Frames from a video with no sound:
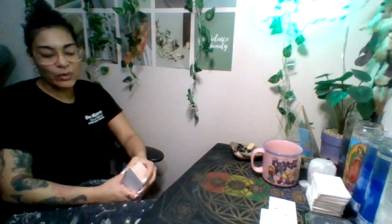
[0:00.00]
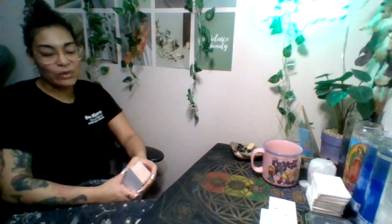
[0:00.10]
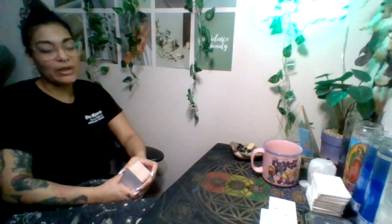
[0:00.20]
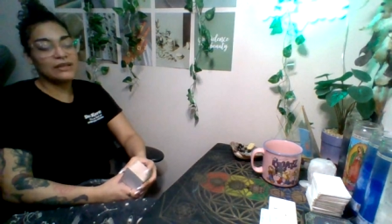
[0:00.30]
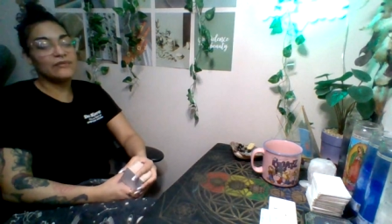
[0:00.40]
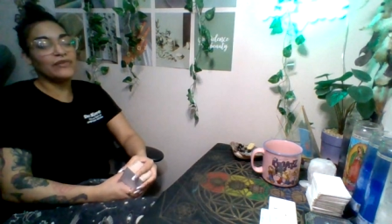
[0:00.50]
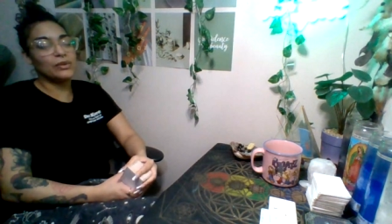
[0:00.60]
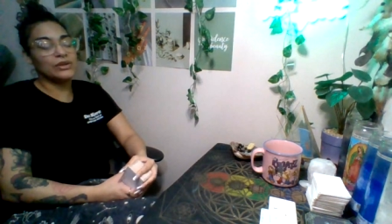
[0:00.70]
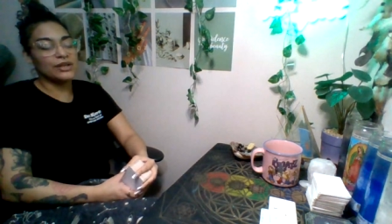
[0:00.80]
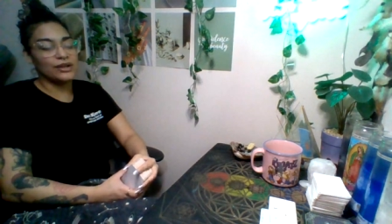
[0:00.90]
would make them feel
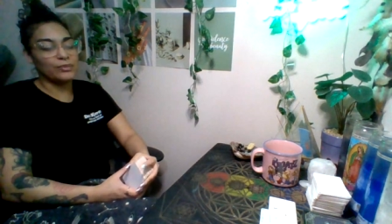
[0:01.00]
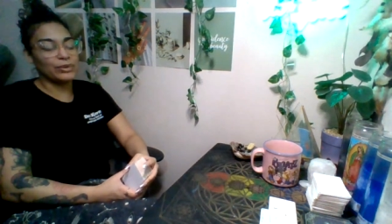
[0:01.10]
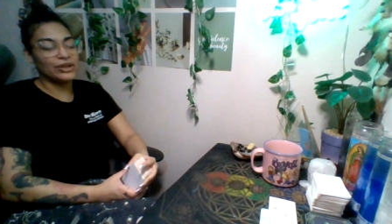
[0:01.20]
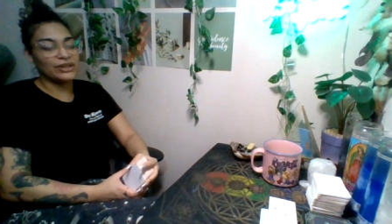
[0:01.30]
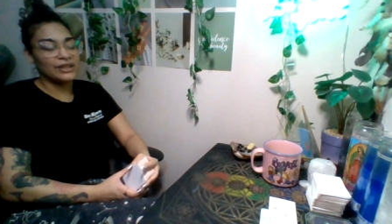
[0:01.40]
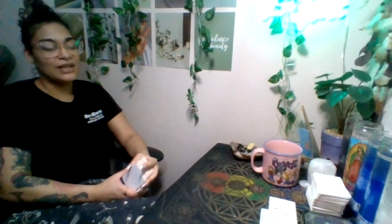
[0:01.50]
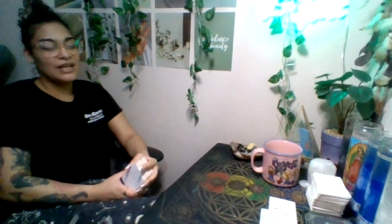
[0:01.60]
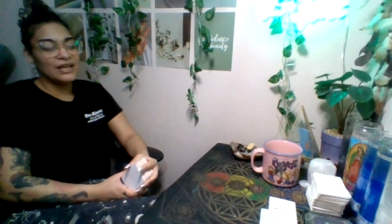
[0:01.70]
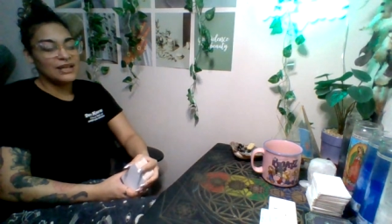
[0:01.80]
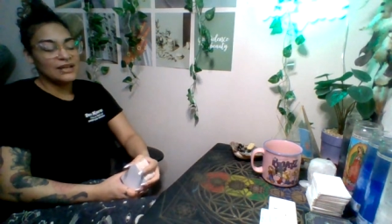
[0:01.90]
good, but
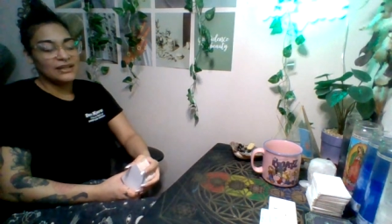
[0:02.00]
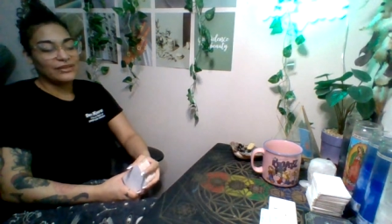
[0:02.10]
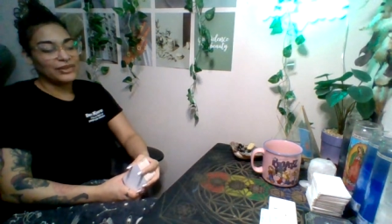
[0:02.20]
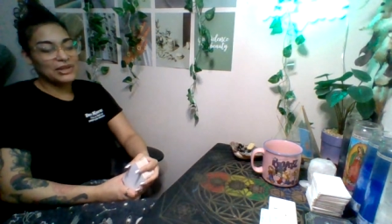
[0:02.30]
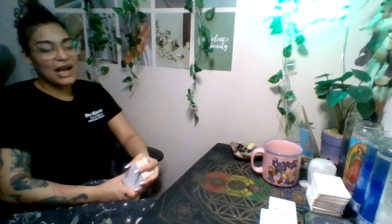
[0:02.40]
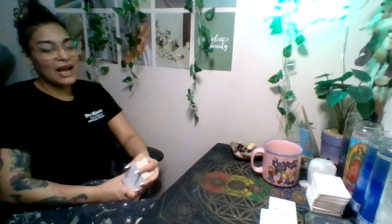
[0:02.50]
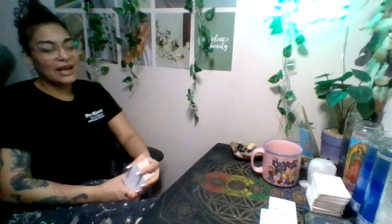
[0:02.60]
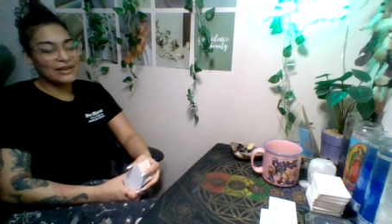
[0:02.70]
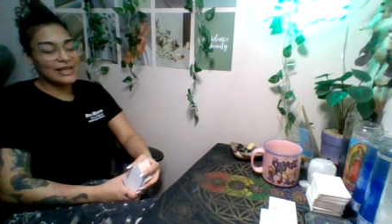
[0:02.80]
they're not.